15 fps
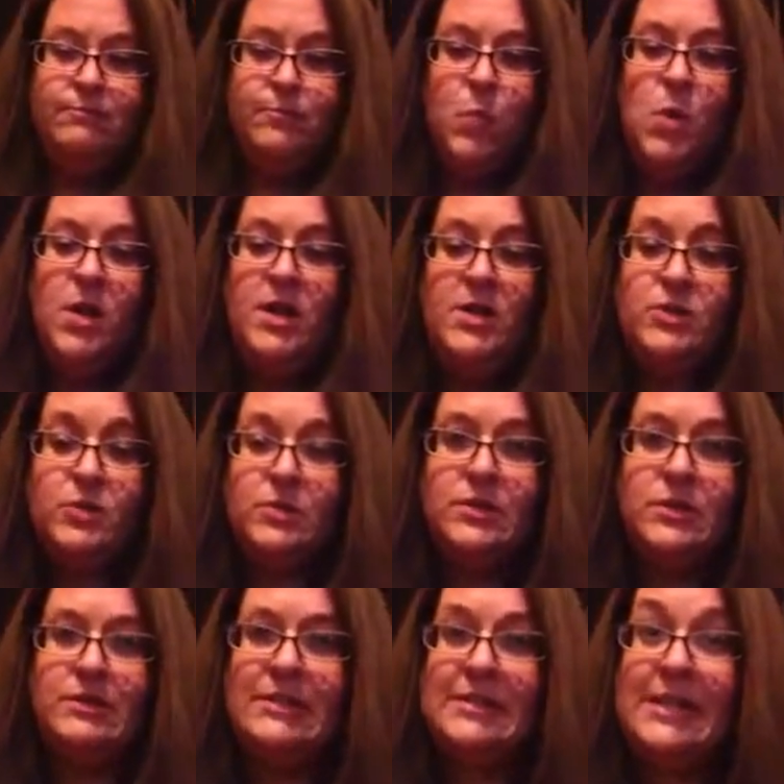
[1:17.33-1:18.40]
One is
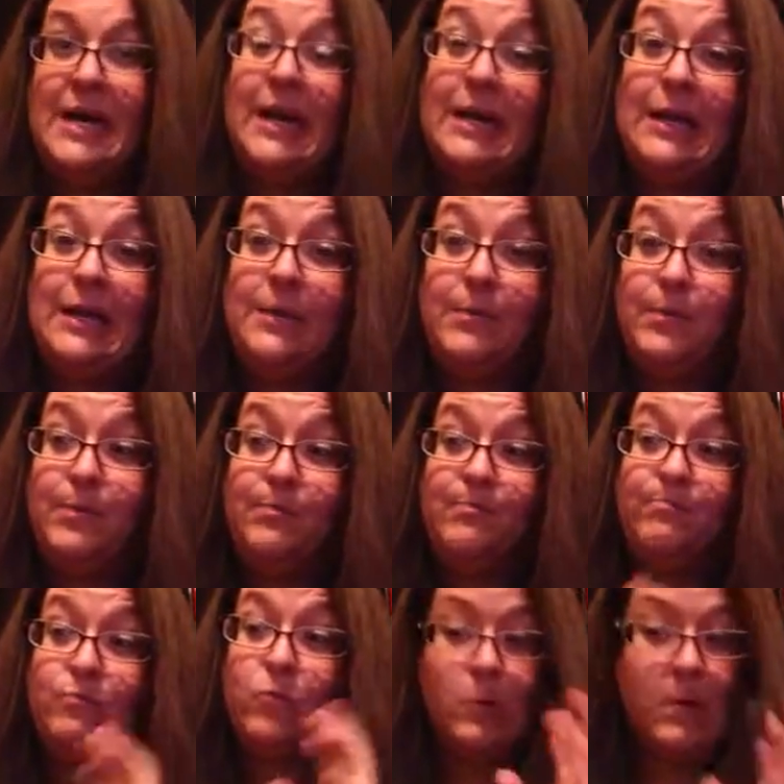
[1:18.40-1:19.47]
really exciting.
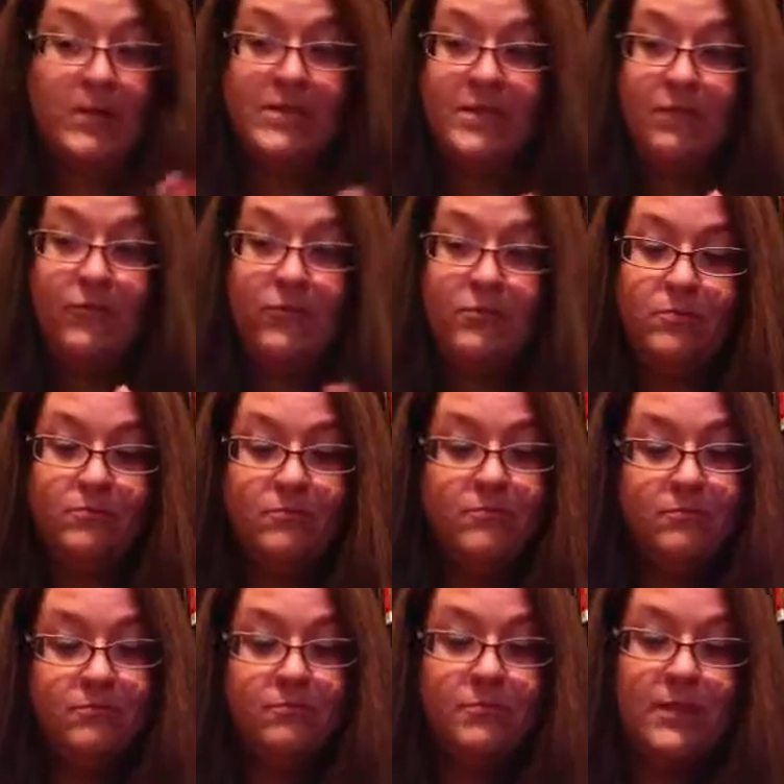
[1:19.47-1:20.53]
The rest of them,
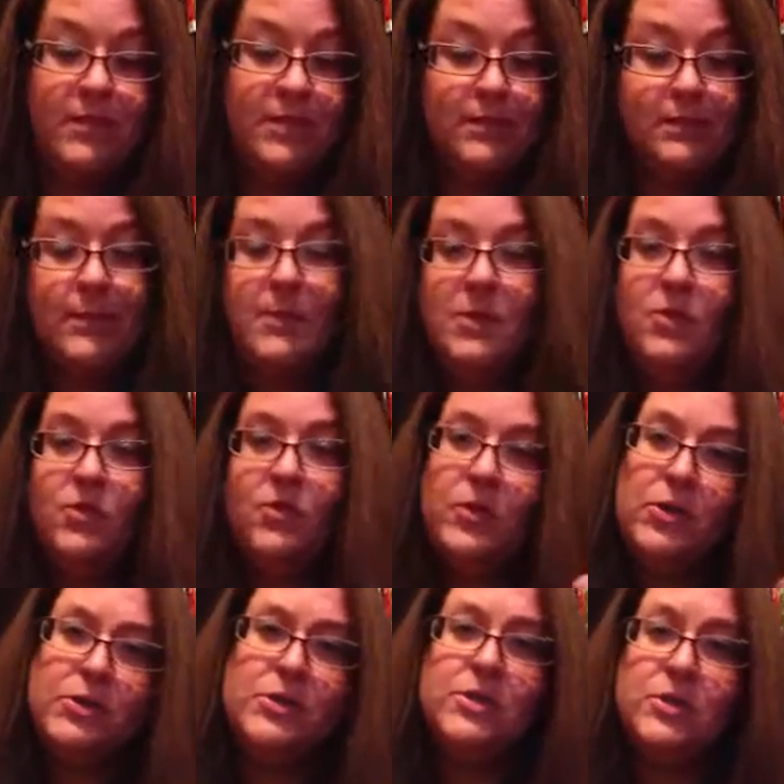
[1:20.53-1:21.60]
I mean, they're
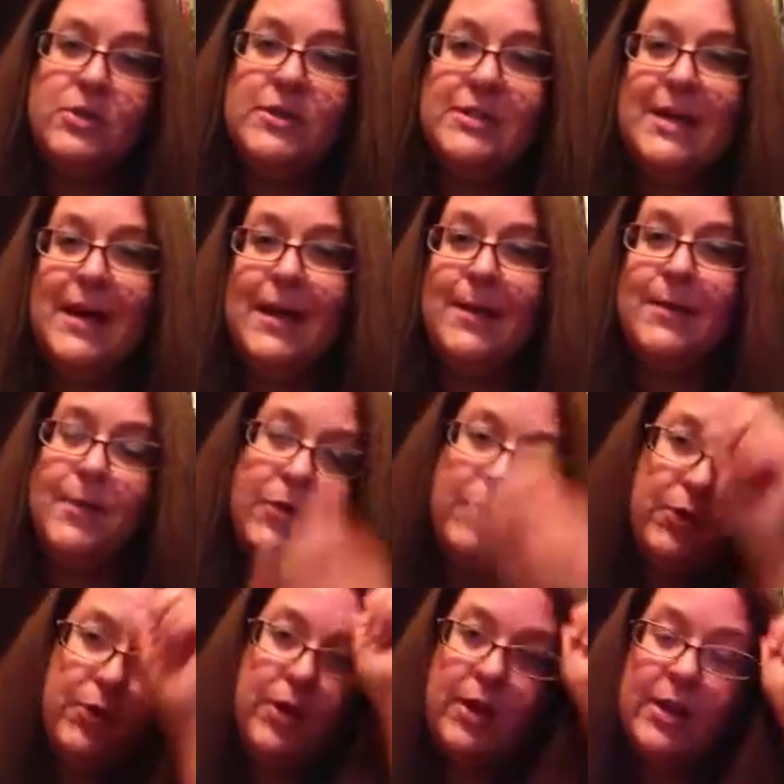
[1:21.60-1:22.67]
books. They're exciting, but
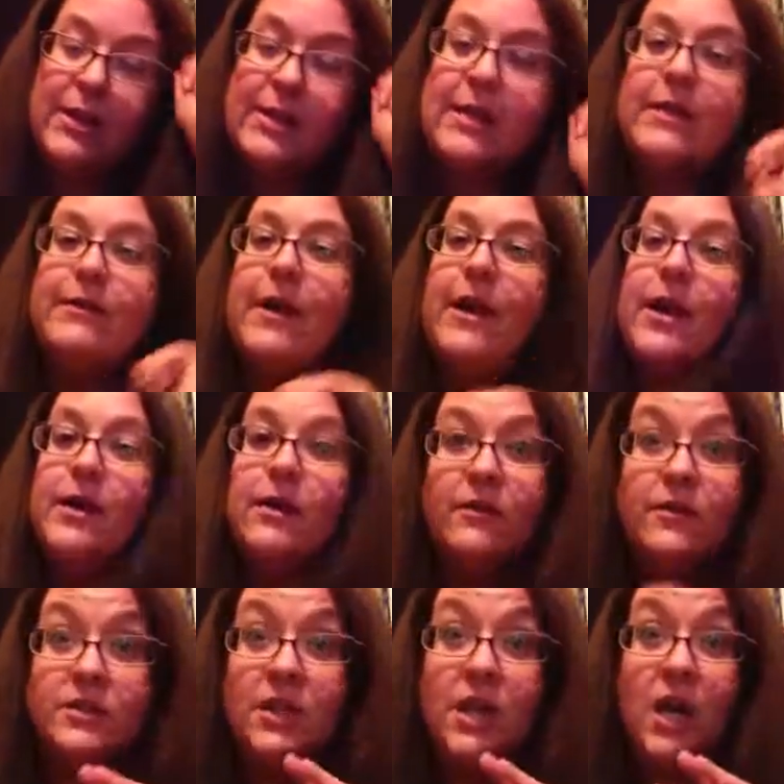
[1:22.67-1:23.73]
they're not anything like
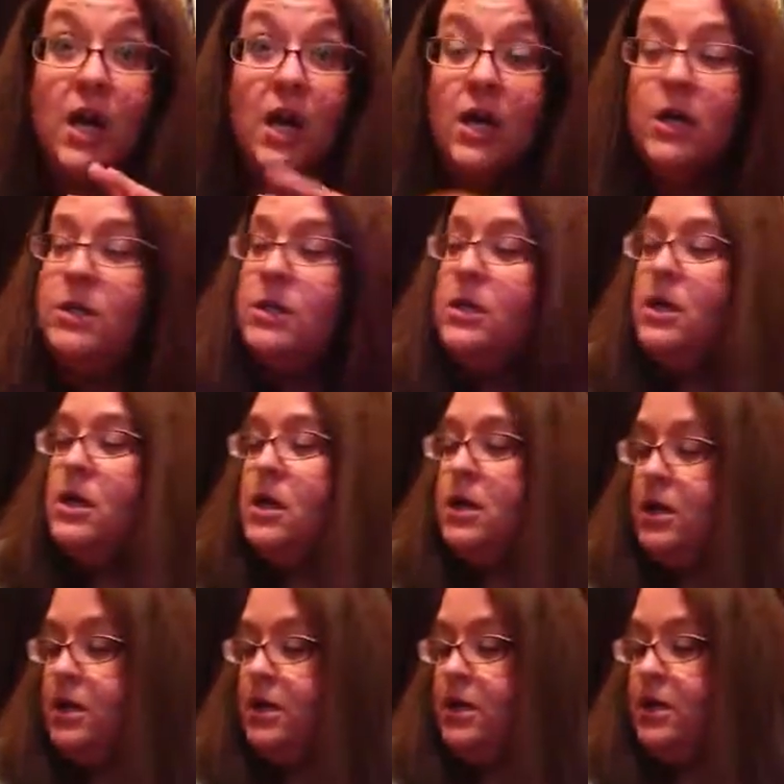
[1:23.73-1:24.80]
ta-da.
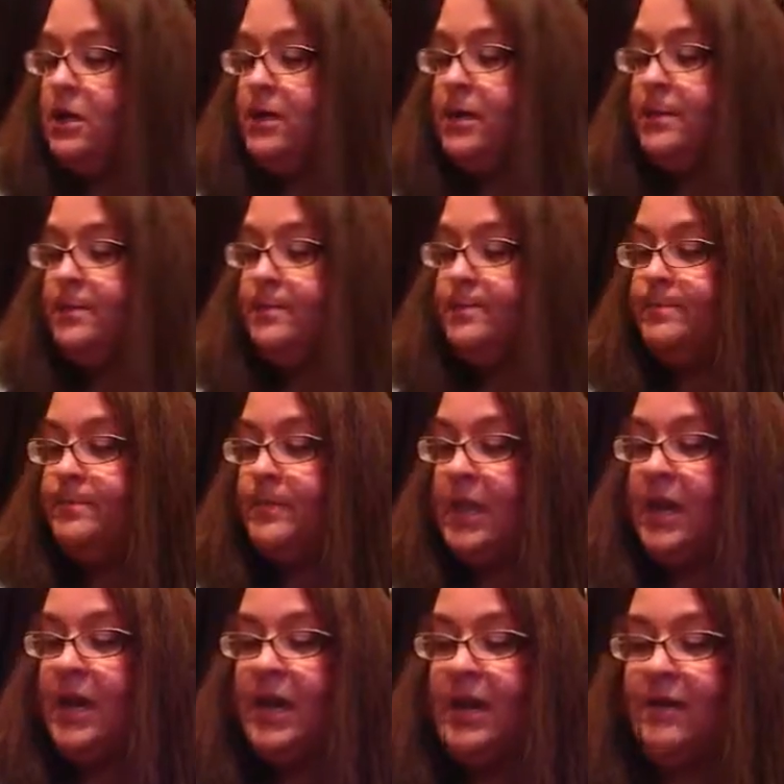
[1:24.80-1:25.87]

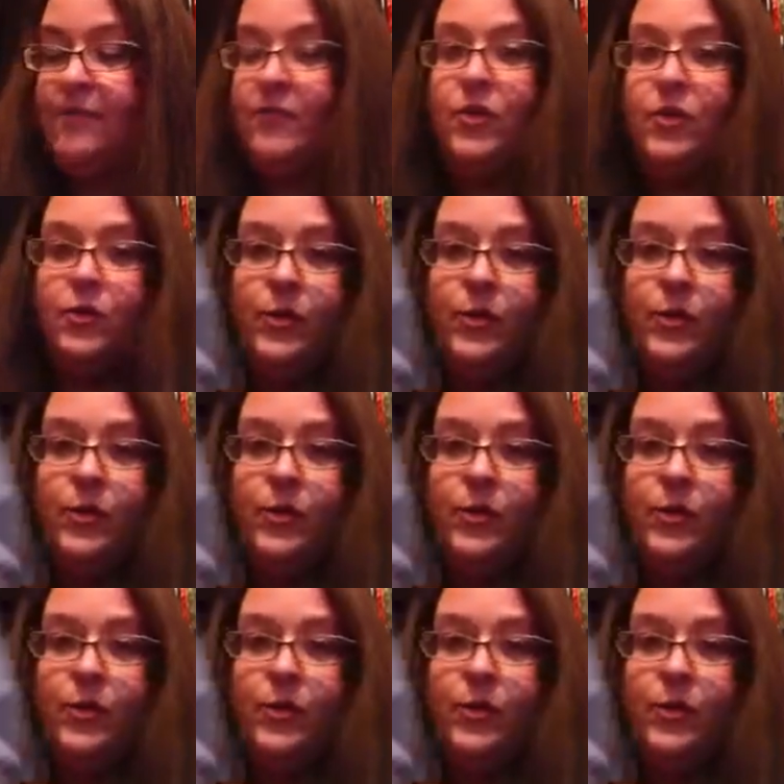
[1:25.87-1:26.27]
I have The